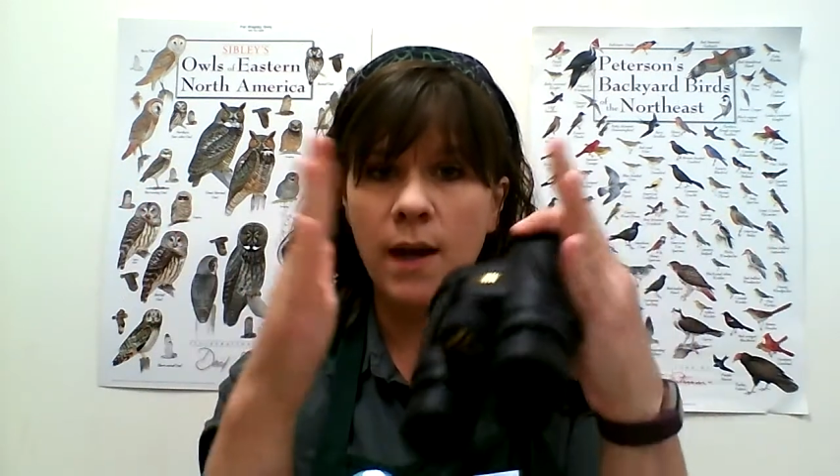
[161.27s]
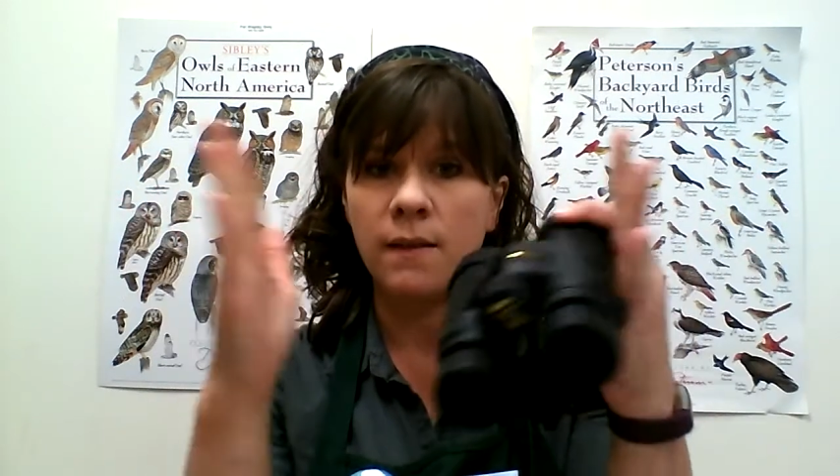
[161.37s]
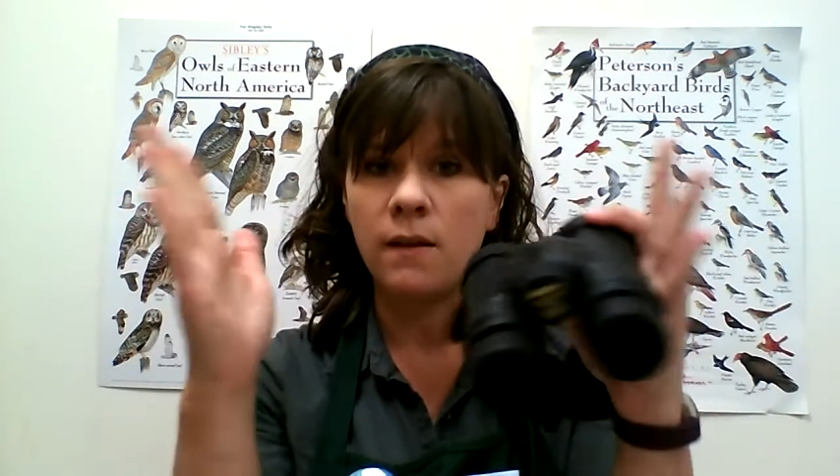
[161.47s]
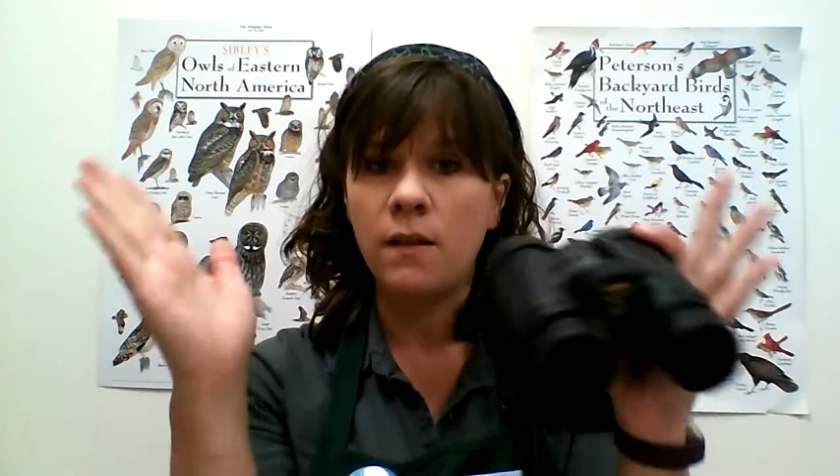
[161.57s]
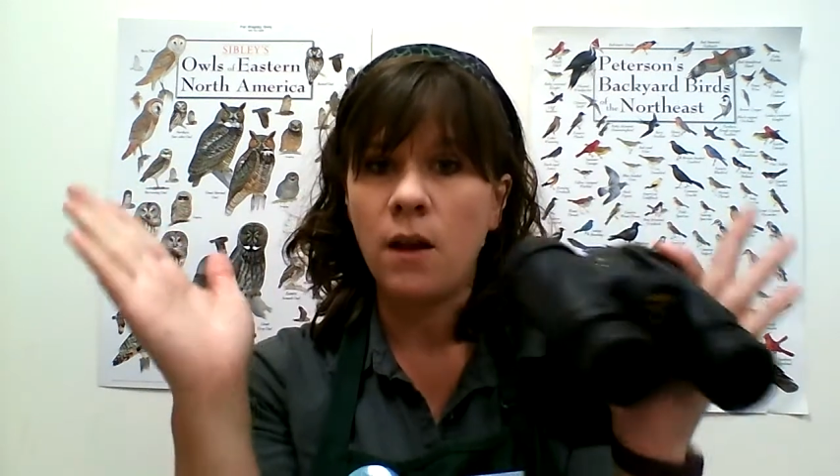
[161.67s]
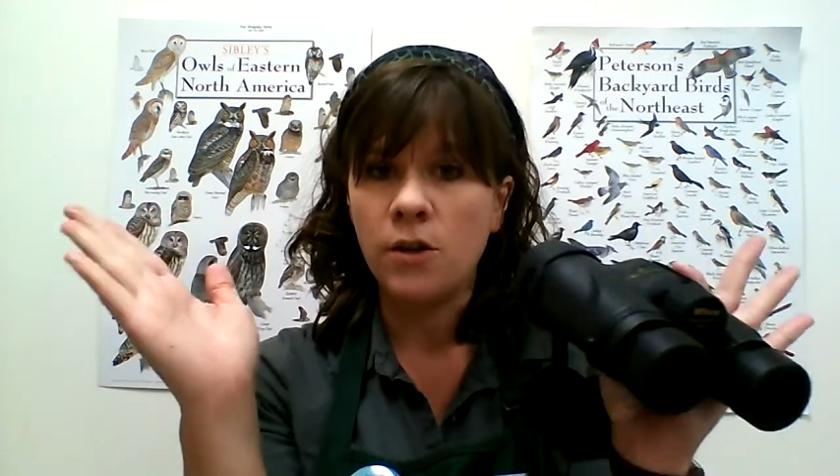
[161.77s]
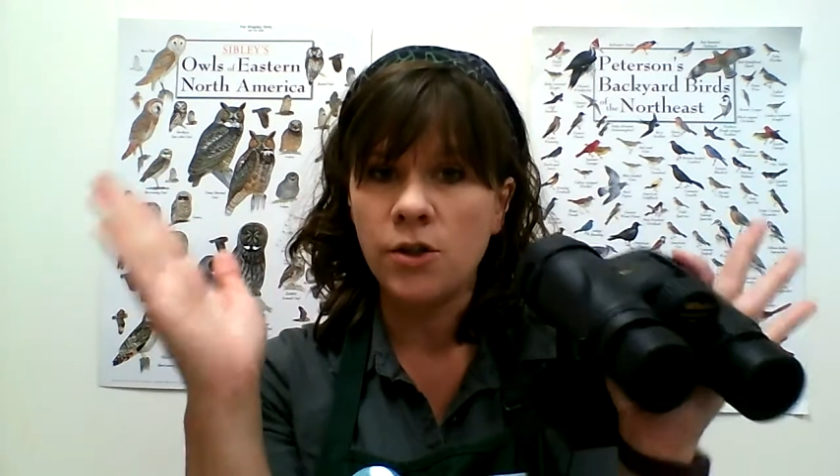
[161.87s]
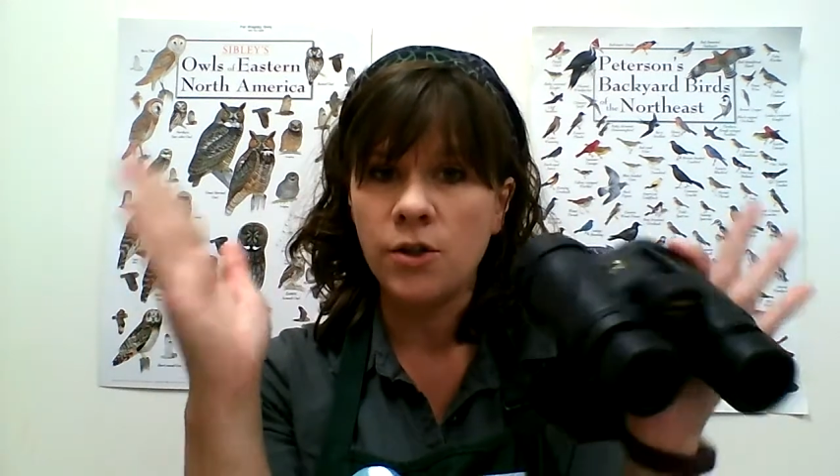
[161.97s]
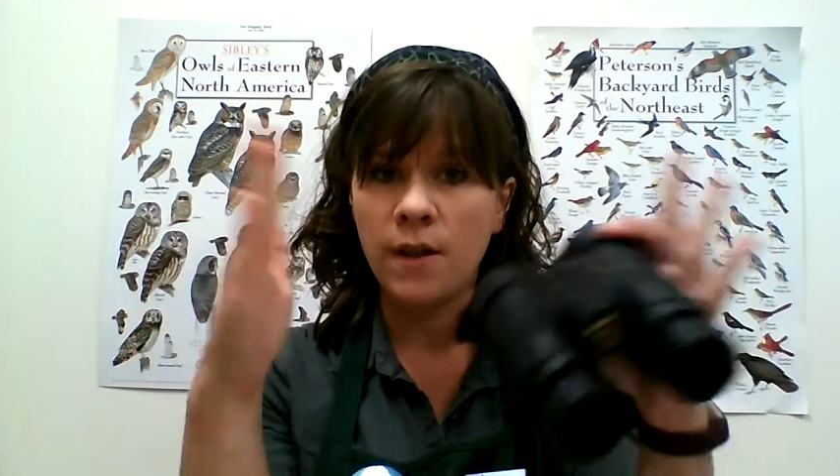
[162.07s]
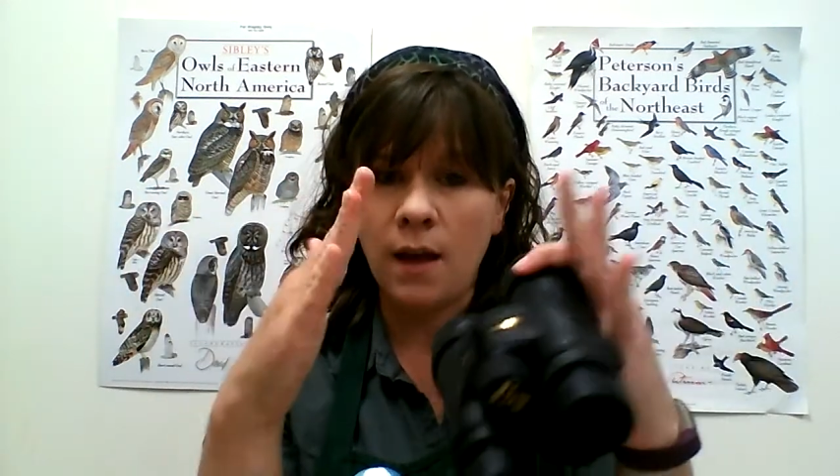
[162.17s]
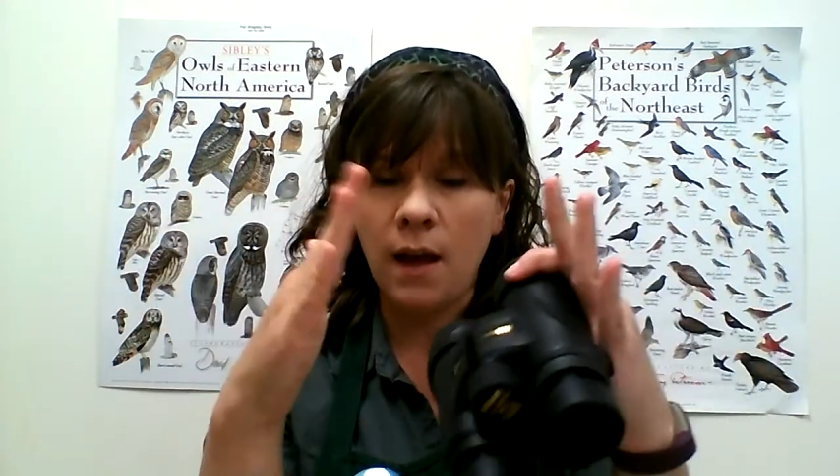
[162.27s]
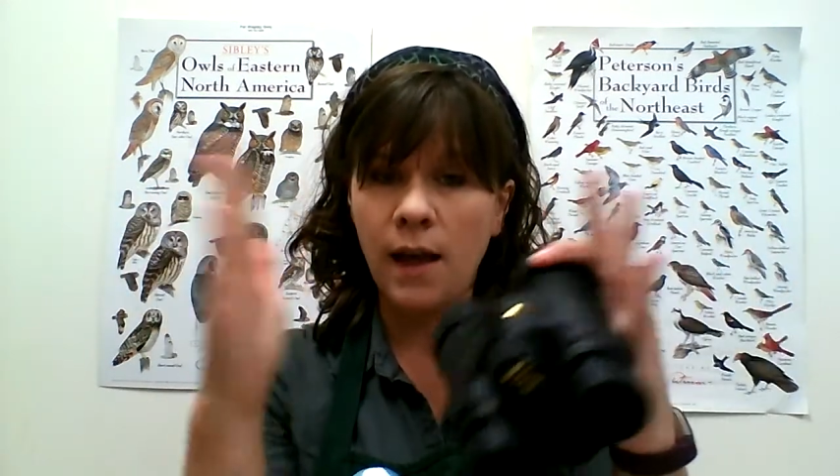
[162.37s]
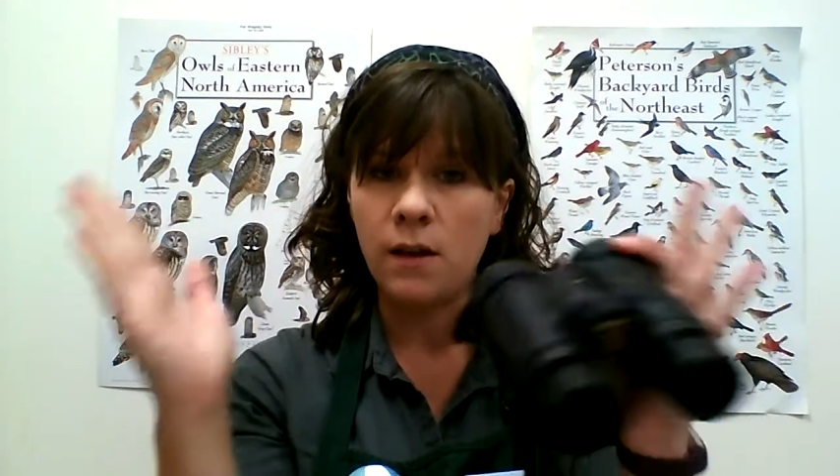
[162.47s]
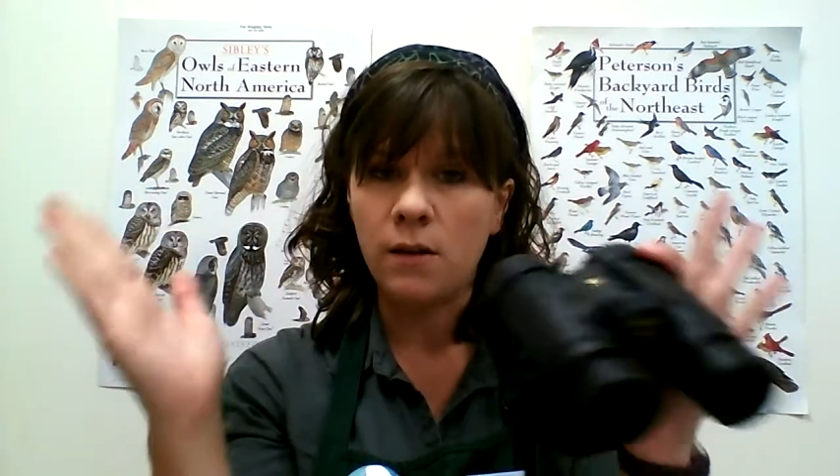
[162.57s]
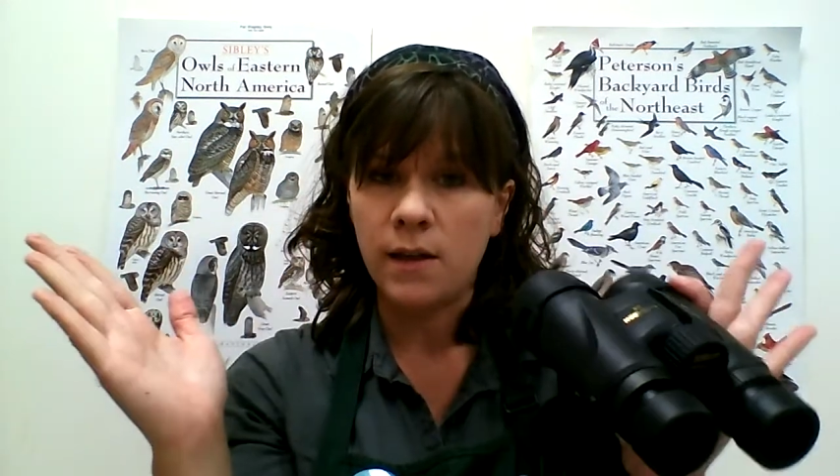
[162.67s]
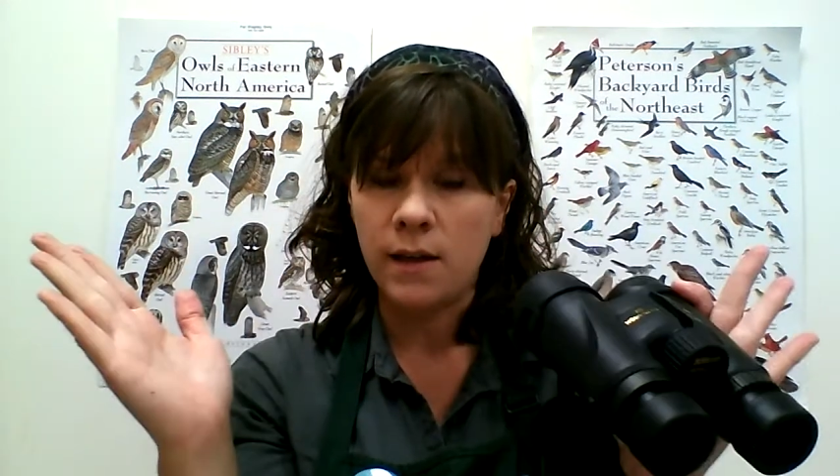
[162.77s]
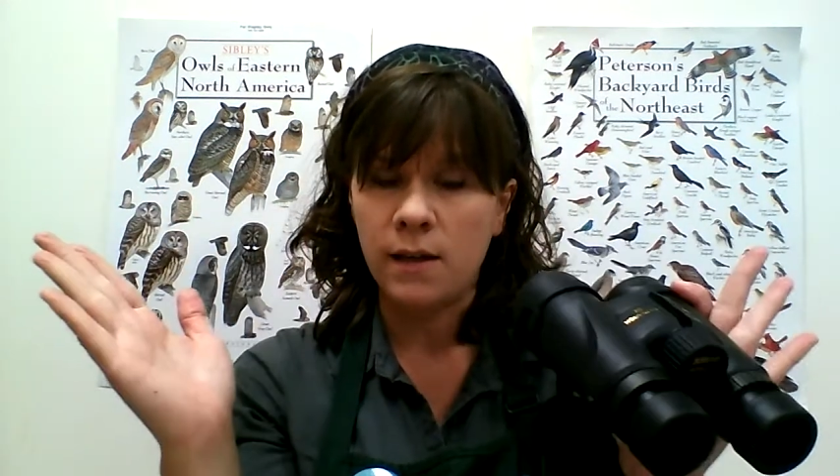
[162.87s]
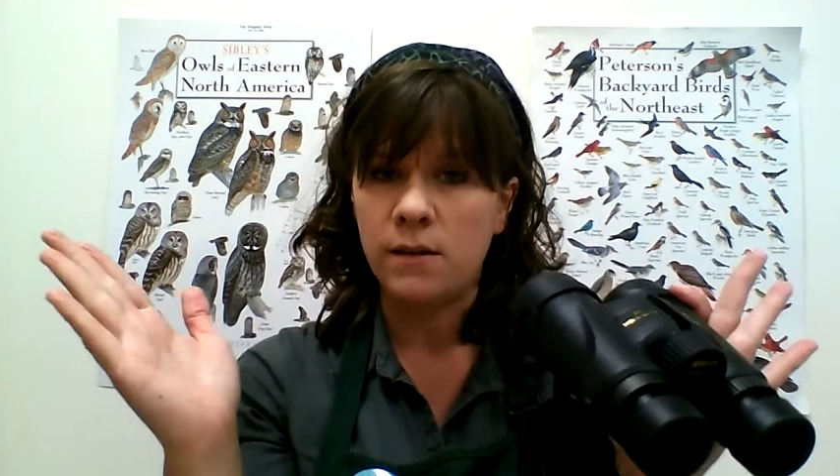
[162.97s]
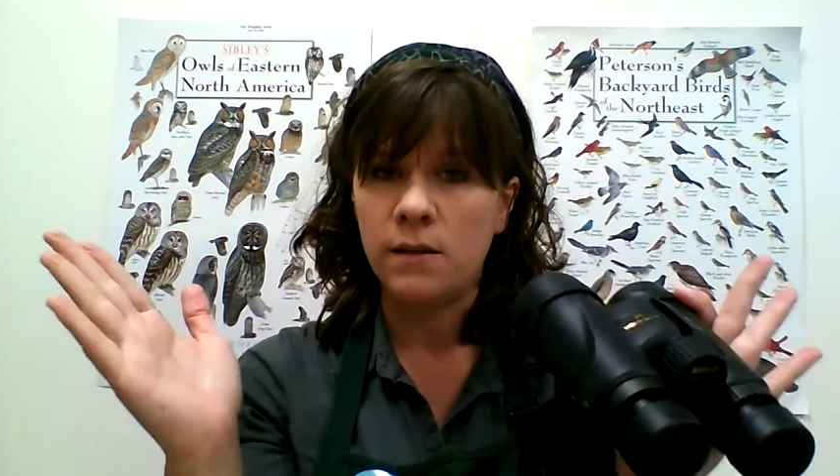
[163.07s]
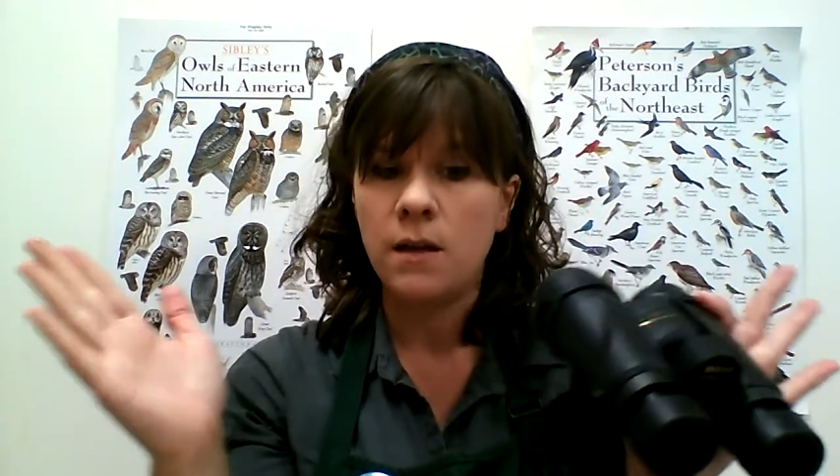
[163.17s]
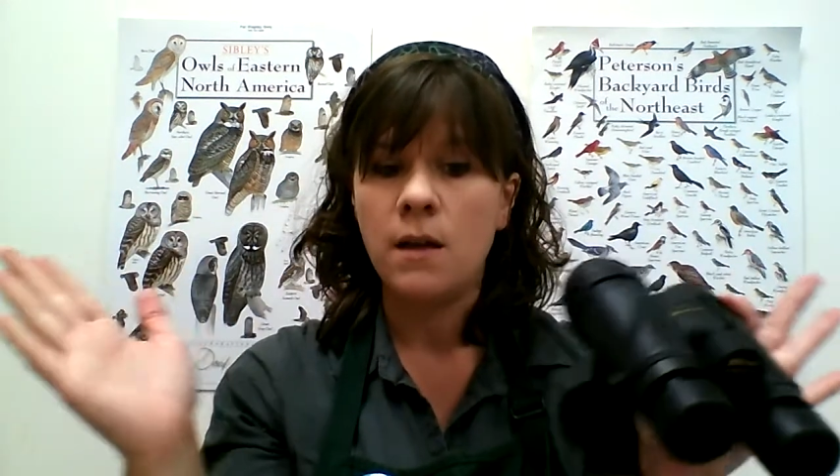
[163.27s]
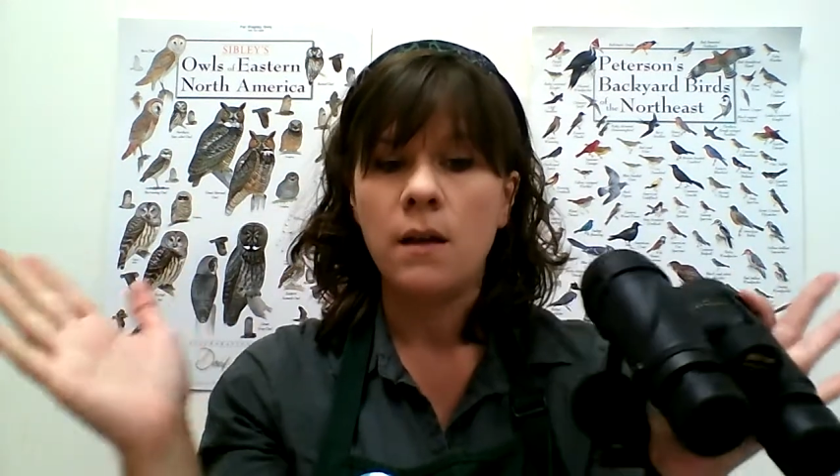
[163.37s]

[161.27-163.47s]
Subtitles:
and the larger the angle is,